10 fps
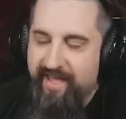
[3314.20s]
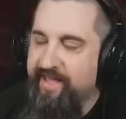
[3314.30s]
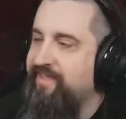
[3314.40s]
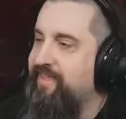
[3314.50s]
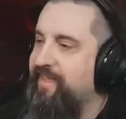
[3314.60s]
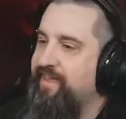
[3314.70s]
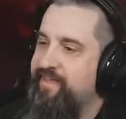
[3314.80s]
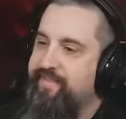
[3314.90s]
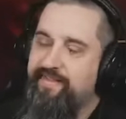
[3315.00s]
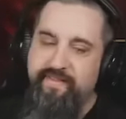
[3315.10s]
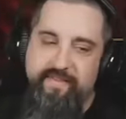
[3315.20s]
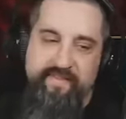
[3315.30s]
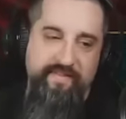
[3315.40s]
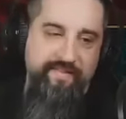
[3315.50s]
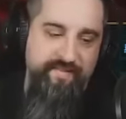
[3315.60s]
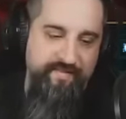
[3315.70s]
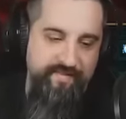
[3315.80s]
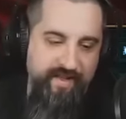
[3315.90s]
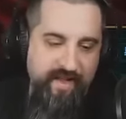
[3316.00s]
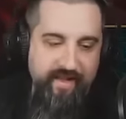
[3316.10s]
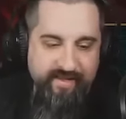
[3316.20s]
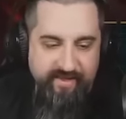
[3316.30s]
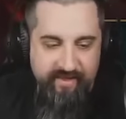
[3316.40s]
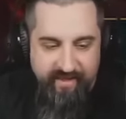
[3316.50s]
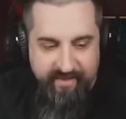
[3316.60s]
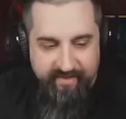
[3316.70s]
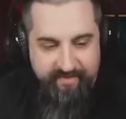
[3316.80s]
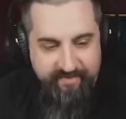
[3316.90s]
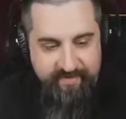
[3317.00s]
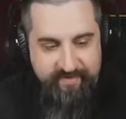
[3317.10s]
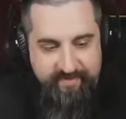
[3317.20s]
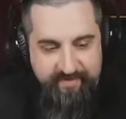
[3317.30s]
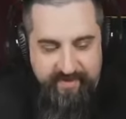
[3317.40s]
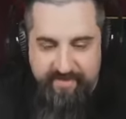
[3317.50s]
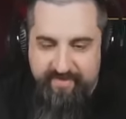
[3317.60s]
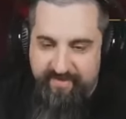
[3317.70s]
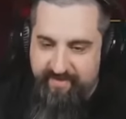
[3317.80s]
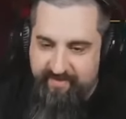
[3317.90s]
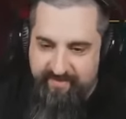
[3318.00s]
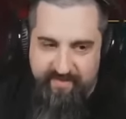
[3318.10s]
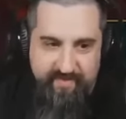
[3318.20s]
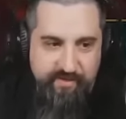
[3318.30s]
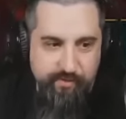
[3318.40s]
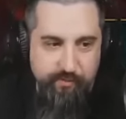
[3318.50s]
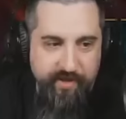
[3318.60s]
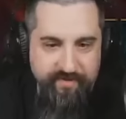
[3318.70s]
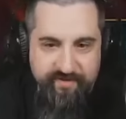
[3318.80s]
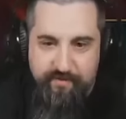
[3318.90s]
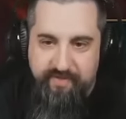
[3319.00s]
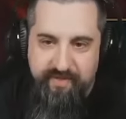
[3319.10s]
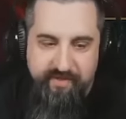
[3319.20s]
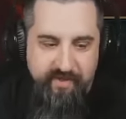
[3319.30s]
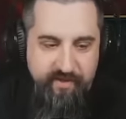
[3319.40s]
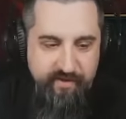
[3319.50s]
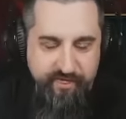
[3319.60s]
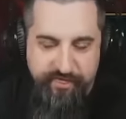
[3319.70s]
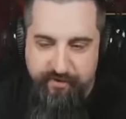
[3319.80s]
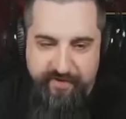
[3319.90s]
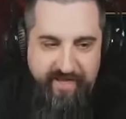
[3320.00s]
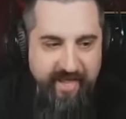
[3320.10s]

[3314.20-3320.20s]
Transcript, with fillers: you I just guess. get a bunch of, like, ramp up. I guess. That's ugh, that's such a waste, though. It's, like, thirty